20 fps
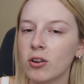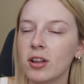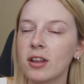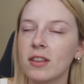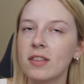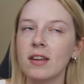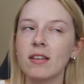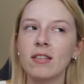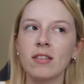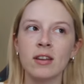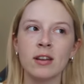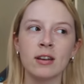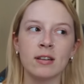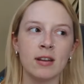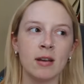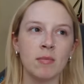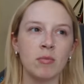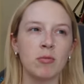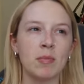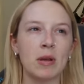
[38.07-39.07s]
only thing that
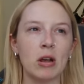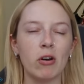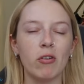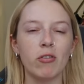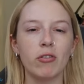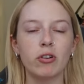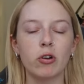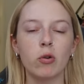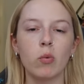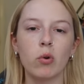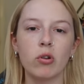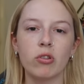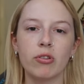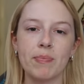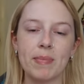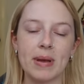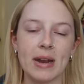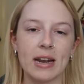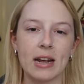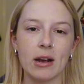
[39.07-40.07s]
tipped me off towards
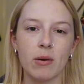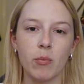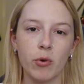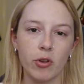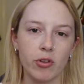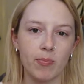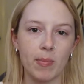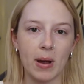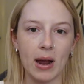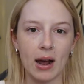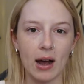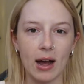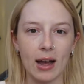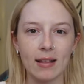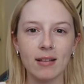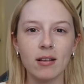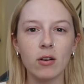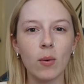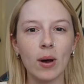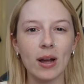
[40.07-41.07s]
medium was my
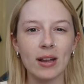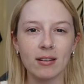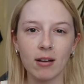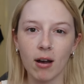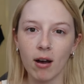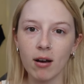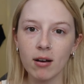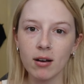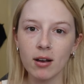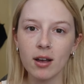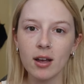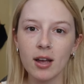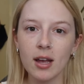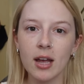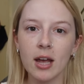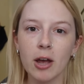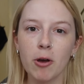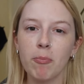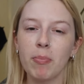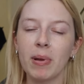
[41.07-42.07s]
eyes are quite dark
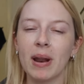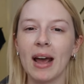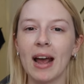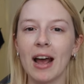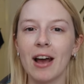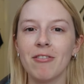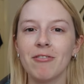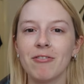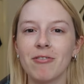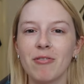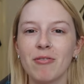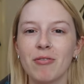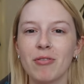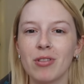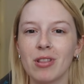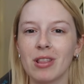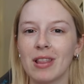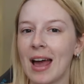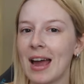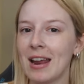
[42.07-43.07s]
but I have
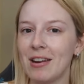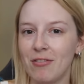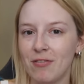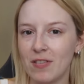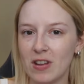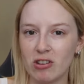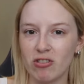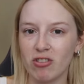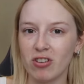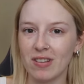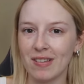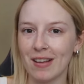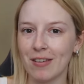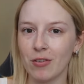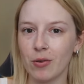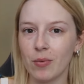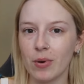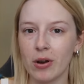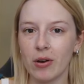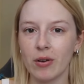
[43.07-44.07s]
light features
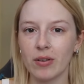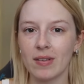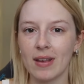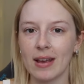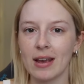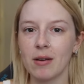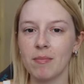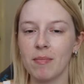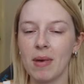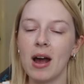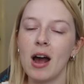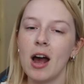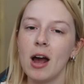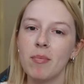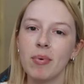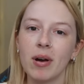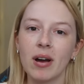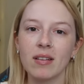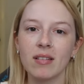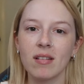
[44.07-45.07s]
everywhere else like my
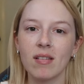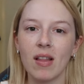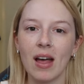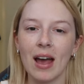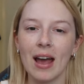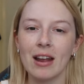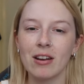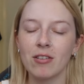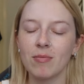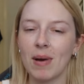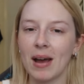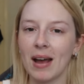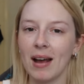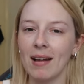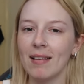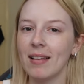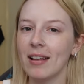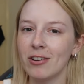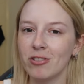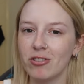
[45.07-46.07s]
eyebrows are light my
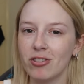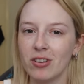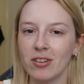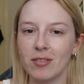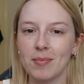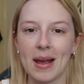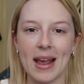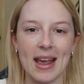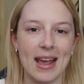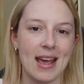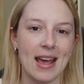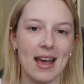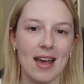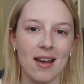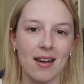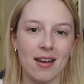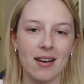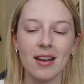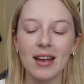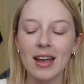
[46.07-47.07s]
eyelashes my
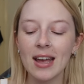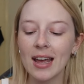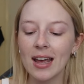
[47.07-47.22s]
hair